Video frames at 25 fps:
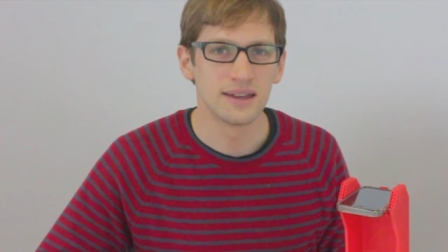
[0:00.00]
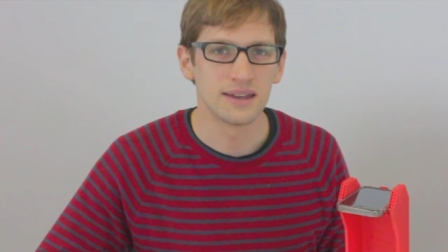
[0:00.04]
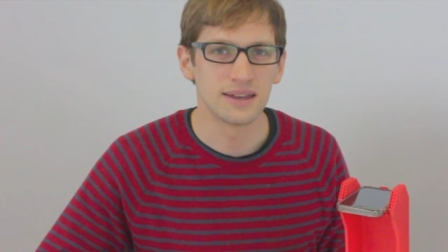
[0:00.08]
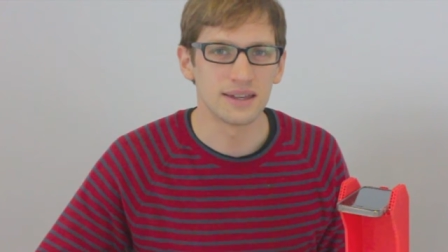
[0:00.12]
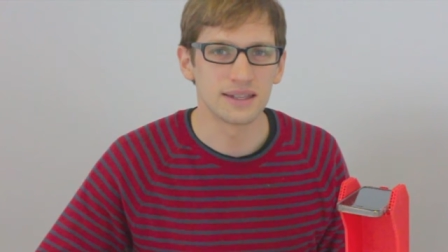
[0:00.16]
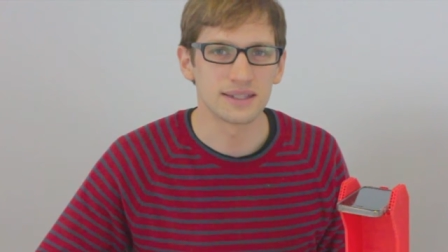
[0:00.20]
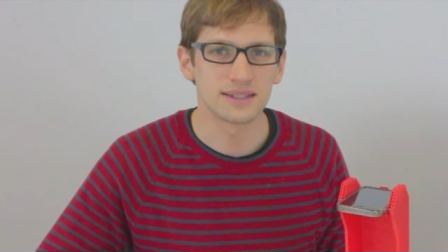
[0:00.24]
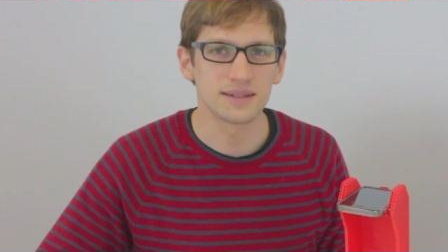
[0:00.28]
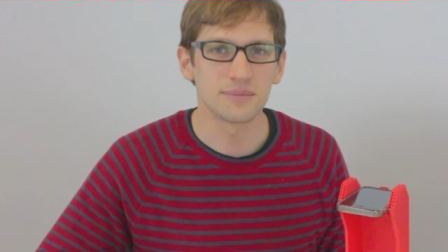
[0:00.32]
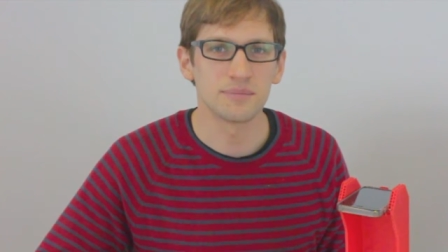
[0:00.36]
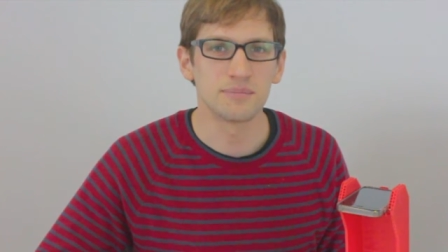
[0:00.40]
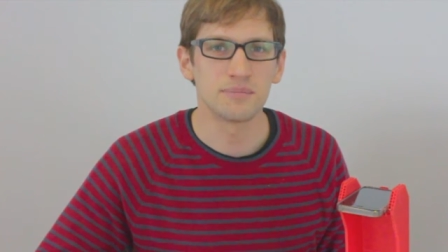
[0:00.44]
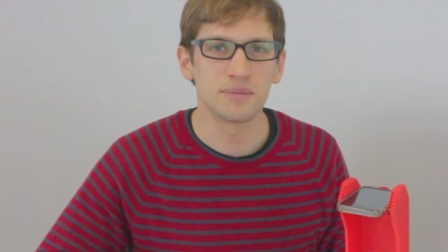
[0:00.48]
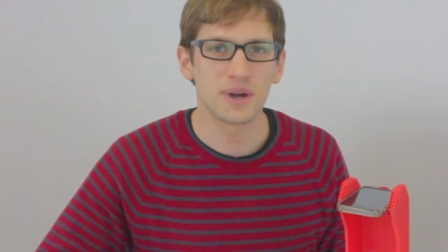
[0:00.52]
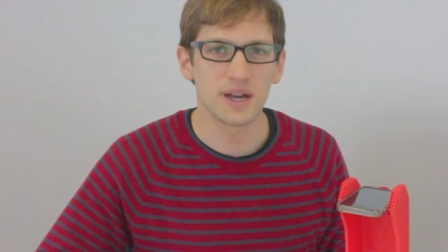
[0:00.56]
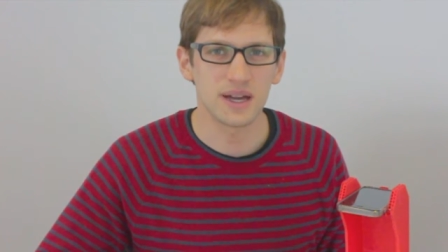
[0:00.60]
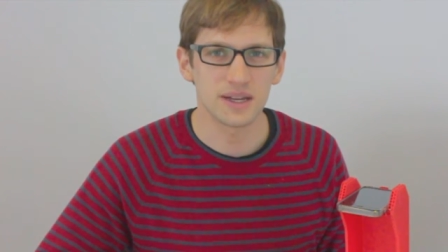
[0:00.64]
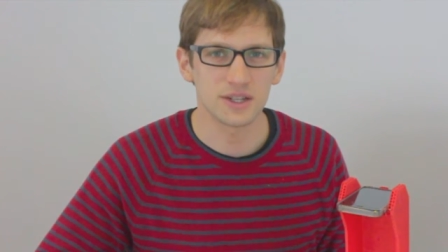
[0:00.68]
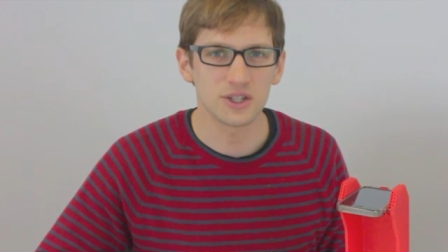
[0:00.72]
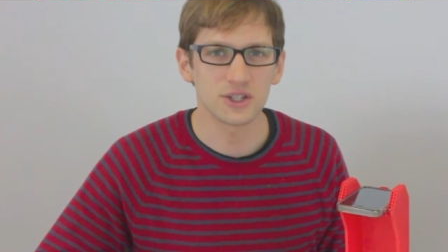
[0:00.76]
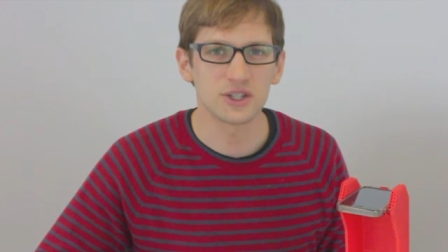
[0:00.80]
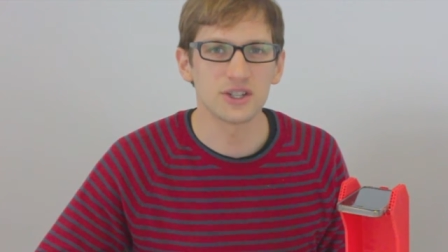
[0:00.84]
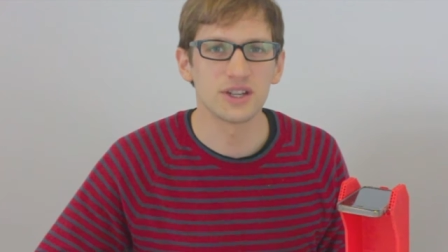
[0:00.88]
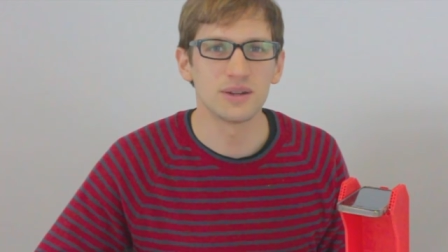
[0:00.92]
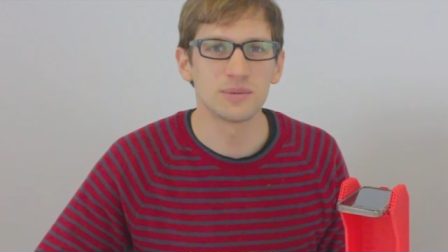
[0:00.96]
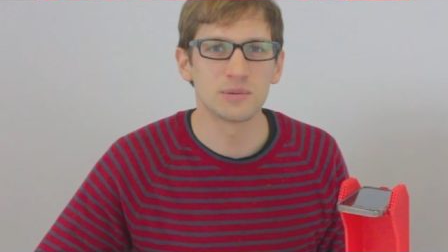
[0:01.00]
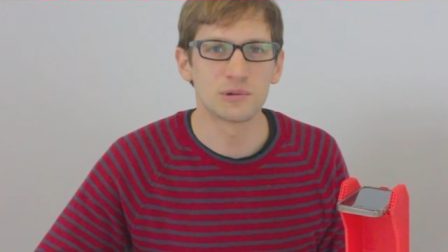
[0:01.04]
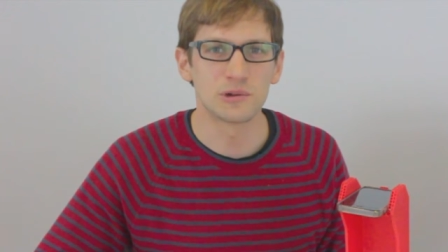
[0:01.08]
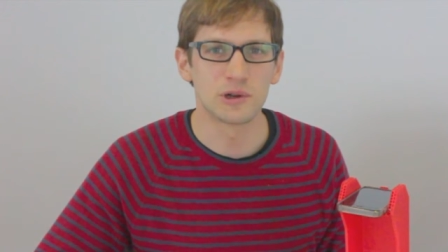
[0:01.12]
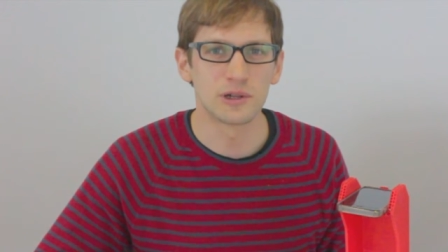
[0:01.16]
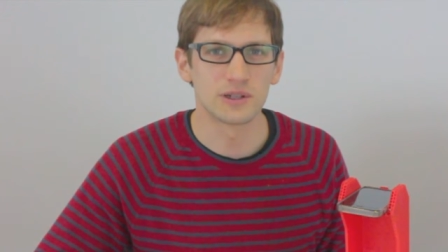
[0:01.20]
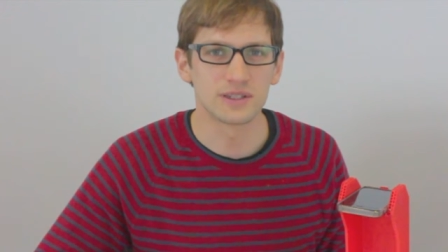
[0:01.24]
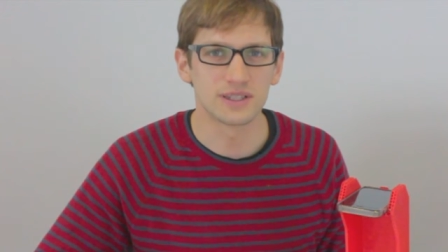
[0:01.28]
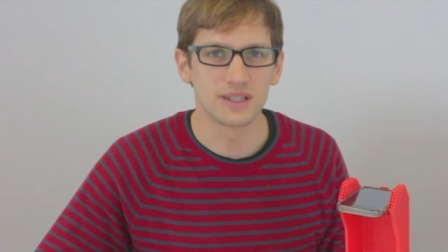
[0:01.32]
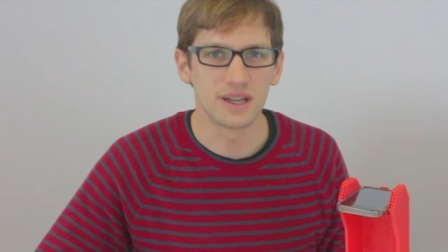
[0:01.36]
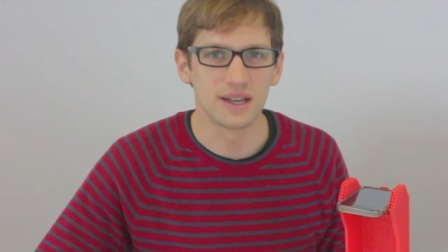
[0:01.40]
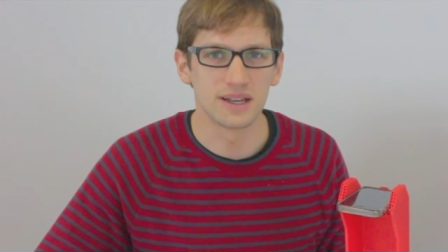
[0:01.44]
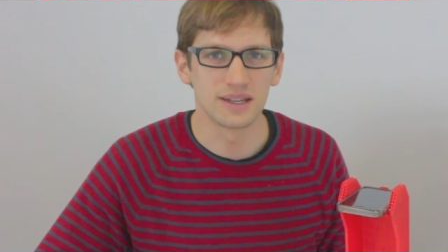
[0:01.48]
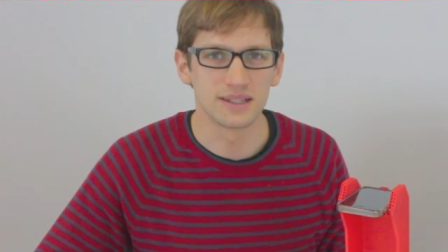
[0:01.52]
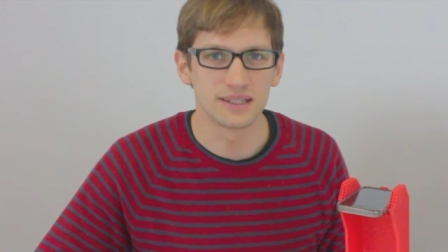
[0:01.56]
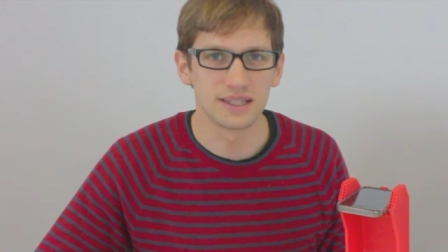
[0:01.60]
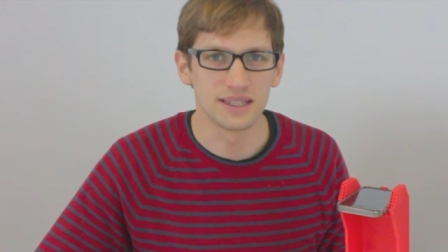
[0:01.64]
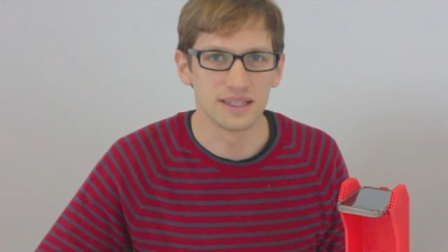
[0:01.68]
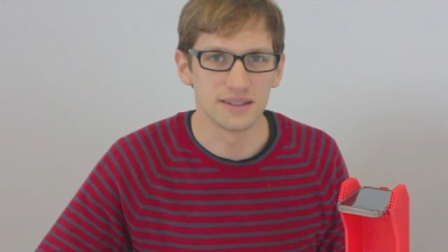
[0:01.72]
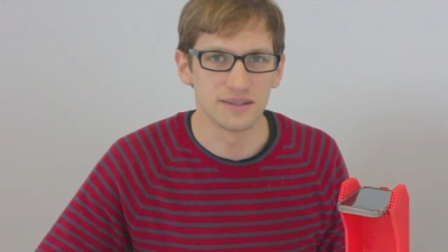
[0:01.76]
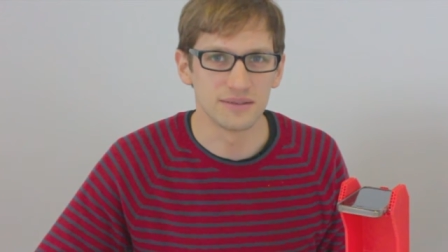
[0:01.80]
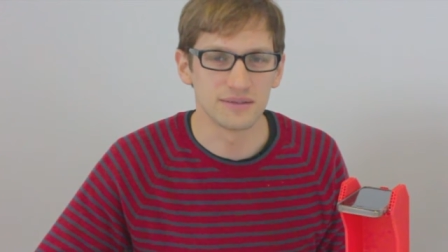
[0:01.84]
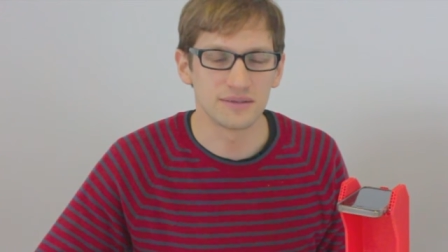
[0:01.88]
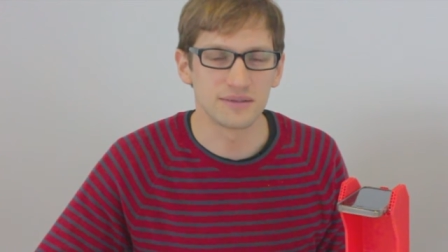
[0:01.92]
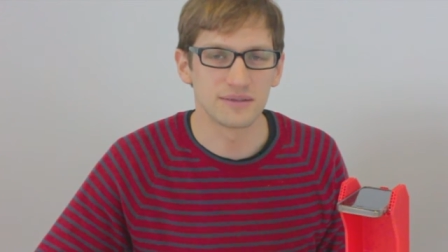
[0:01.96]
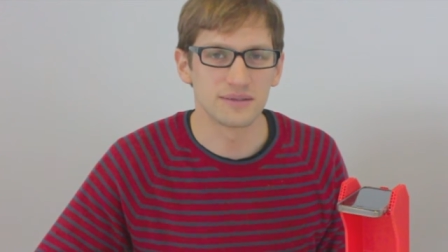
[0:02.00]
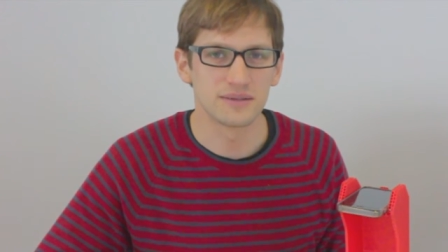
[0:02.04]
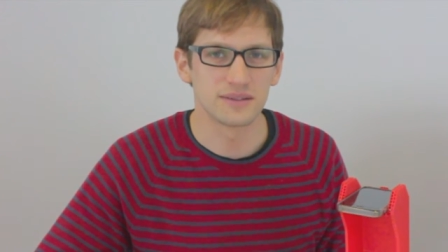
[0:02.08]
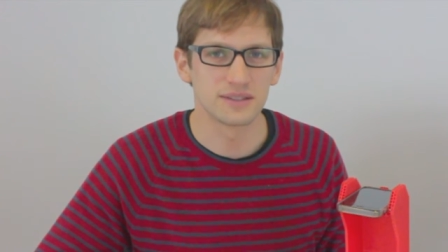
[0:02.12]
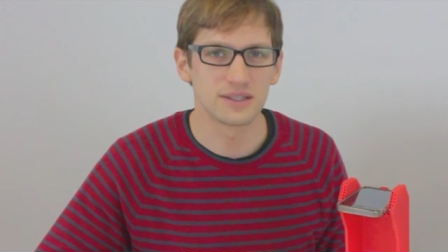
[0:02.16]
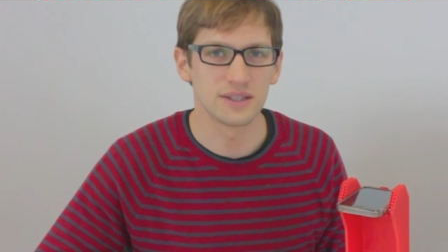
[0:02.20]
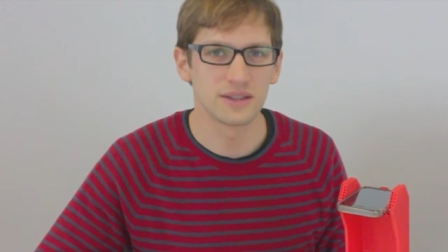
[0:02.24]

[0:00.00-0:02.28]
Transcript: It's a much cheaper alternative